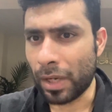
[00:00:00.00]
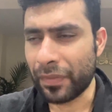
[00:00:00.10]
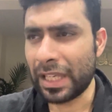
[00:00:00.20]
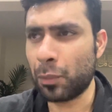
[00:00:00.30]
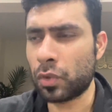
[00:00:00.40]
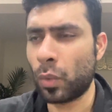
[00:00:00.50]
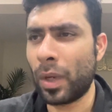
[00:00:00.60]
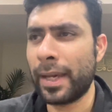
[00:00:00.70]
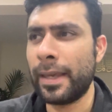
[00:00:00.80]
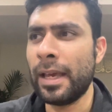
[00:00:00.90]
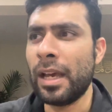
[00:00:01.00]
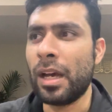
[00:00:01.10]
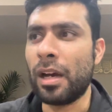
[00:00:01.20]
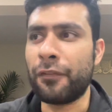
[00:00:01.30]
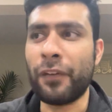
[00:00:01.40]
I think it was quite
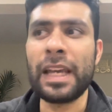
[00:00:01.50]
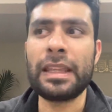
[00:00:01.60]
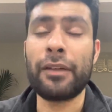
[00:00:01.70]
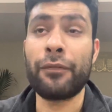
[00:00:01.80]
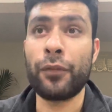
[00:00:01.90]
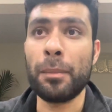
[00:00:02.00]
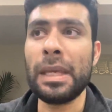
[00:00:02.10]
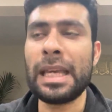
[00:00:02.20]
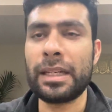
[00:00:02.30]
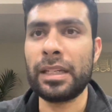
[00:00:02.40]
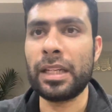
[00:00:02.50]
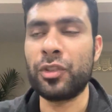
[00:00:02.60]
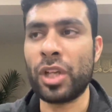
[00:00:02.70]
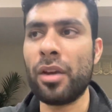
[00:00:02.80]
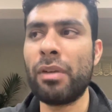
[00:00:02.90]
a fight that for me had
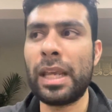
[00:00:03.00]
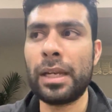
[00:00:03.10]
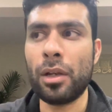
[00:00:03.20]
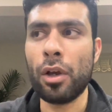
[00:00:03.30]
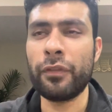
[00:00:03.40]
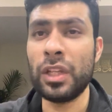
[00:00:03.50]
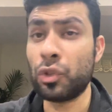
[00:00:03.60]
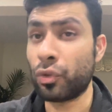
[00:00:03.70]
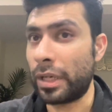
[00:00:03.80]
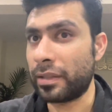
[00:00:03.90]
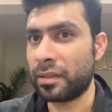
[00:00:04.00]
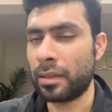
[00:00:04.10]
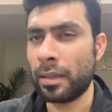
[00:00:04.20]
generated a lot of interest